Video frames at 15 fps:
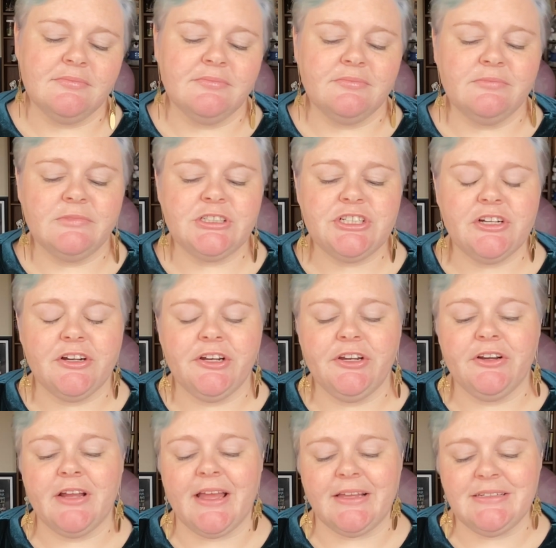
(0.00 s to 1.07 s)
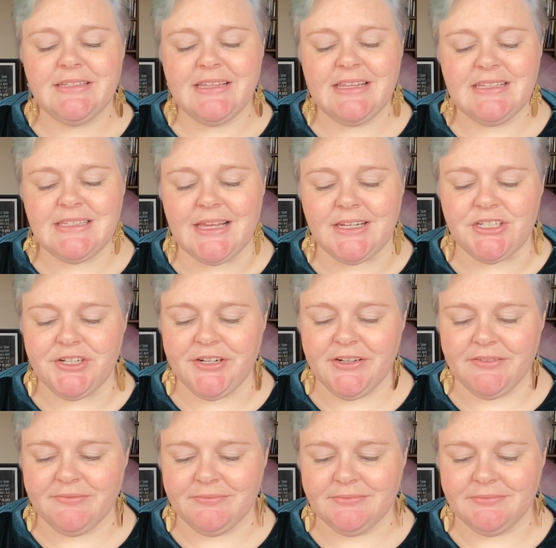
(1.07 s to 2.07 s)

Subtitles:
And return your head to the center.